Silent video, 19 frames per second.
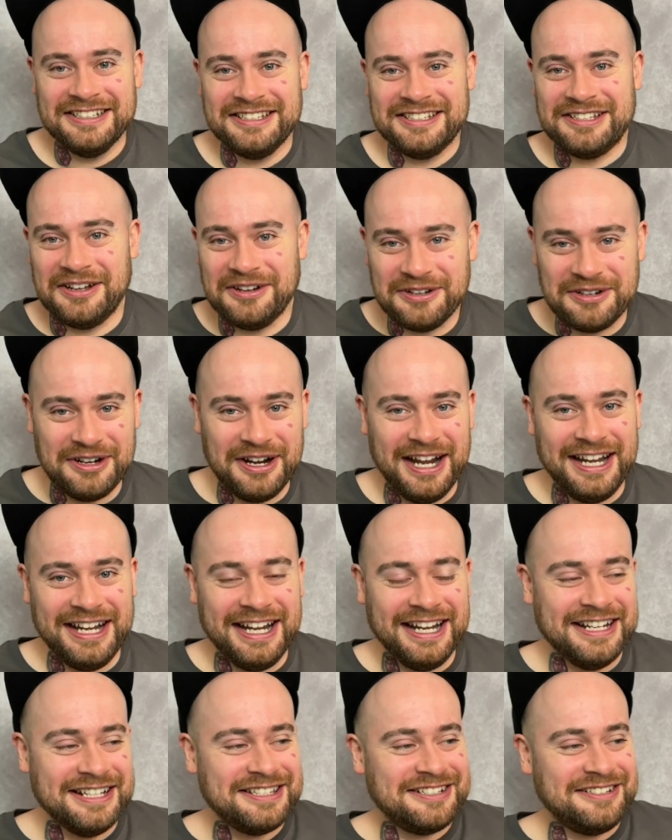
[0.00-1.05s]
So great.
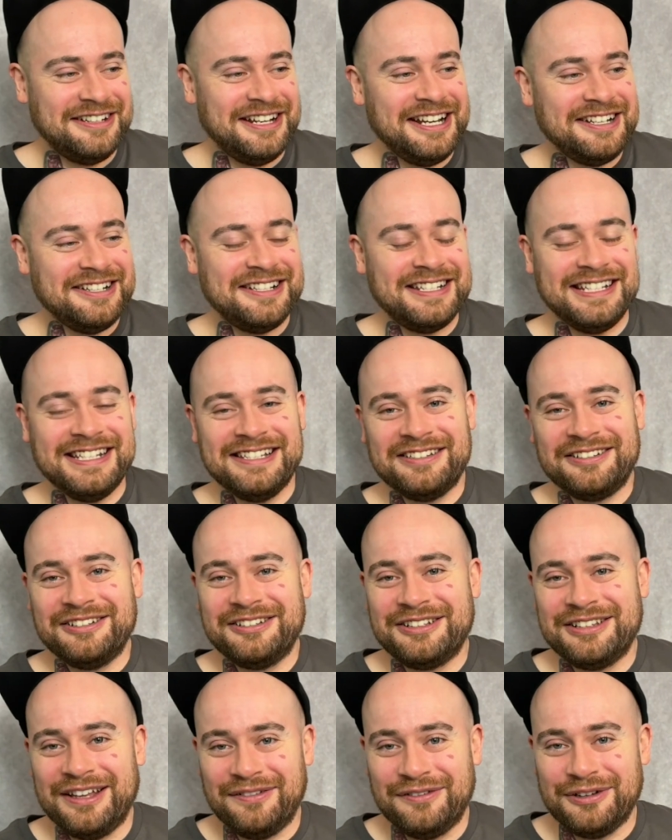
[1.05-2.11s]
And it's great you see these little
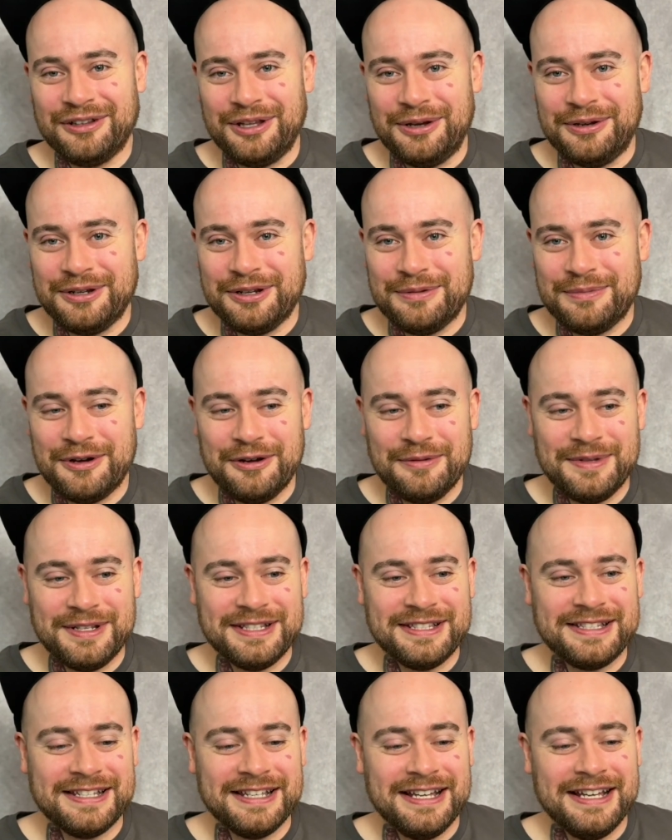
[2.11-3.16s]
clever Logan
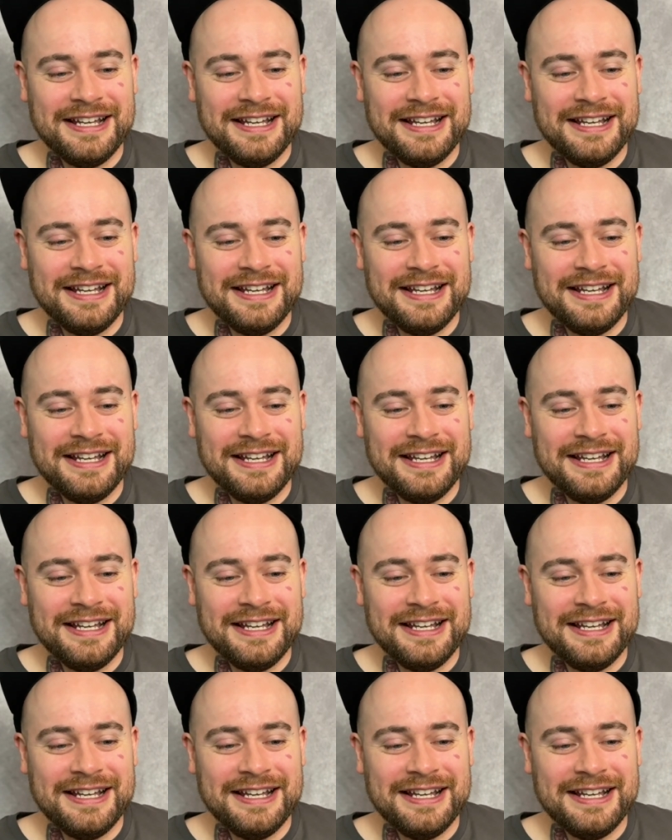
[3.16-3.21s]
moments,